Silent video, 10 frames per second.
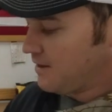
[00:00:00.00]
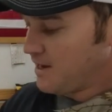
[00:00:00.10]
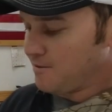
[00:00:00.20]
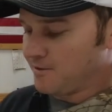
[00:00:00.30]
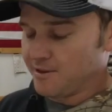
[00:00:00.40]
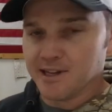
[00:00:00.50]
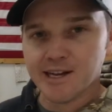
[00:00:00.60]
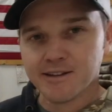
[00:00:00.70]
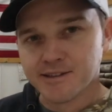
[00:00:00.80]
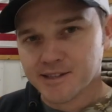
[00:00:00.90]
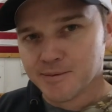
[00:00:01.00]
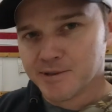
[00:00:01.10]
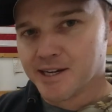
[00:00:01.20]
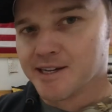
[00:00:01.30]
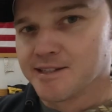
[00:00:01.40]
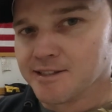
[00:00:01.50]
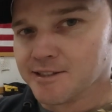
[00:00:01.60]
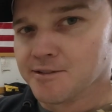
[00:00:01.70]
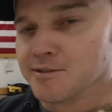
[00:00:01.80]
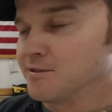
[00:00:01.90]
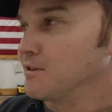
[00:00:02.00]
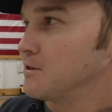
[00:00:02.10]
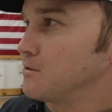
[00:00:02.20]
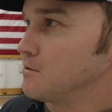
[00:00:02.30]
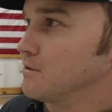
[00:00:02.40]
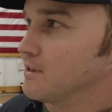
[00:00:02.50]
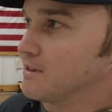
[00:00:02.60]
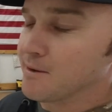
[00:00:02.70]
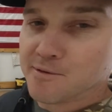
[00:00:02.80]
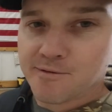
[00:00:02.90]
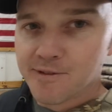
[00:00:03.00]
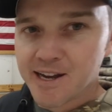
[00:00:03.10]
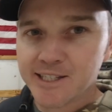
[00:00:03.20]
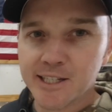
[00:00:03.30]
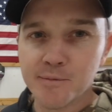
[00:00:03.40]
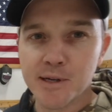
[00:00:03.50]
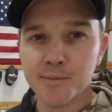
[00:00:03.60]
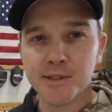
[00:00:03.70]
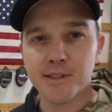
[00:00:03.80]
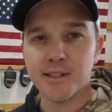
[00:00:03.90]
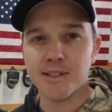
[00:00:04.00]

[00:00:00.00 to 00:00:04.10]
that will allow the zip ties to go through the hole and then we'll fasten them up to